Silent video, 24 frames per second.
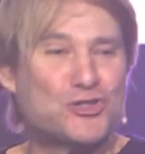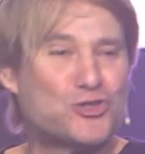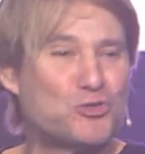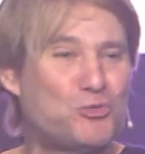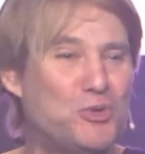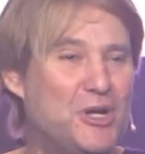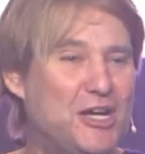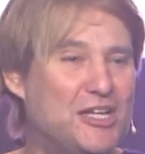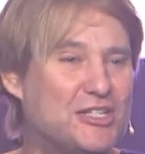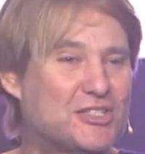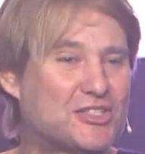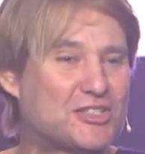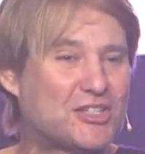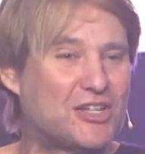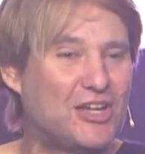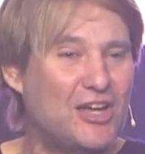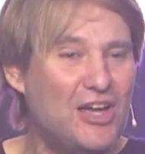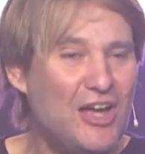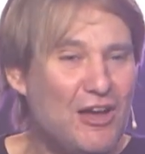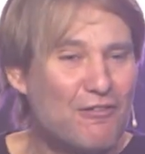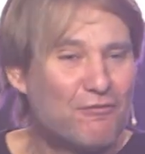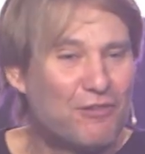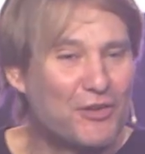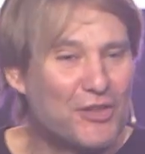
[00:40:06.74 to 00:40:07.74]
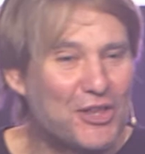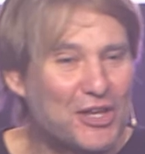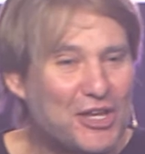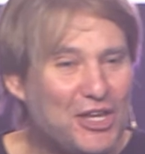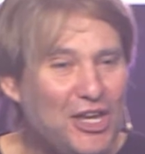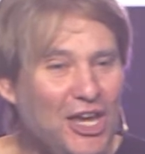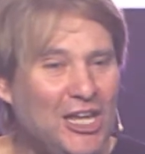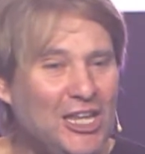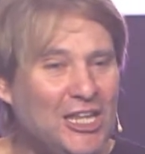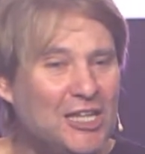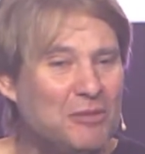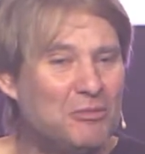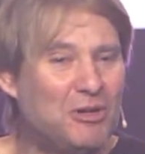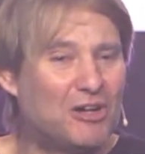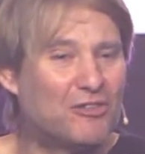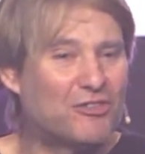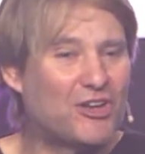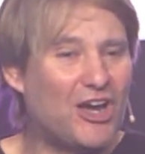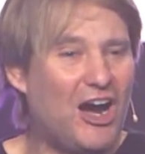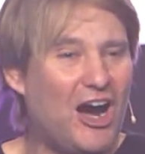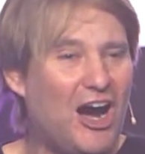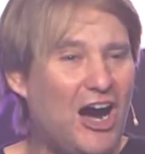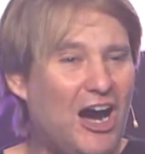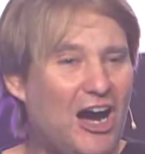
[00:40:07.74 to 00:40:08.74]
risk for the kingdom of
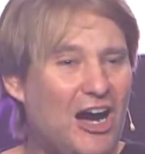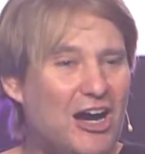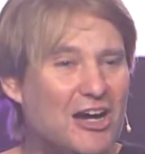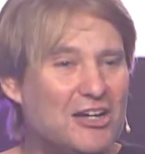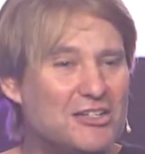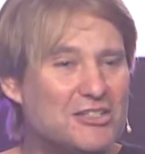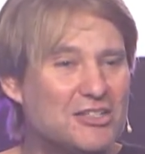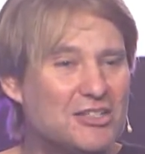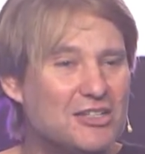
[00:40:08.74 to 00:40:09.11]
God